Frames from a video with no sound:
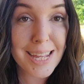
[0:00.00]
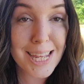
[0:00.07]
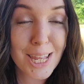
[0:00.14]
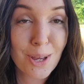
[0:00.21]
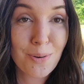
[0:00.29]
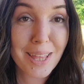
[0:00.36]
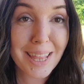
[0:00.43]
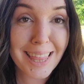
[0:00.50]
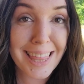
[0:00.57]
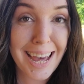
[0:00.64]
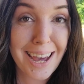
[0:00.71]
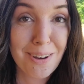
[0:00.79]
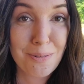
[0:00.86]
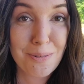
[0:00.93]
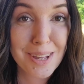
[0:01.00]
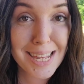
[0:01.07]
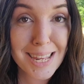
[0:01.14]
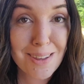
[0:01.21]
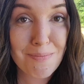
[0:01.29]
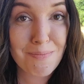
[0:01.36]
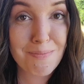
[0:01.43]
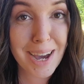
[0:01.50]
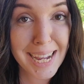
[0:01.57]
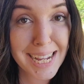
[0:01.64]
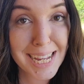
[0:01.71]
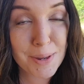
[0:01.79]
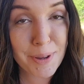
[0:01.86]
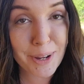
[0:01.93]
So that was my
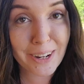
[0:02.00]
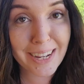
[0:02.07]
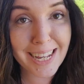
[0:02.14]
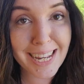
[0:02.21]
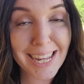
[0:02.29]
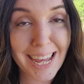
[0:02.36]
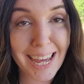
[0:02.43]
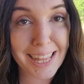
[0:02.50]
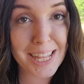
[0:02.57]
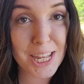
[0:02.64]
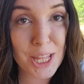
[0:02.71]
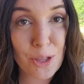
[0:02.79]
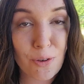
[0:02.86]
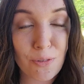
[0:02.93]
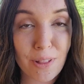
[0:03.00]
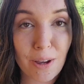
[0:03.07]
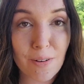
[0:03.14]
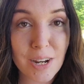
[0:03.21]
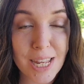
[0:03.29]
experience at the Slow Flowers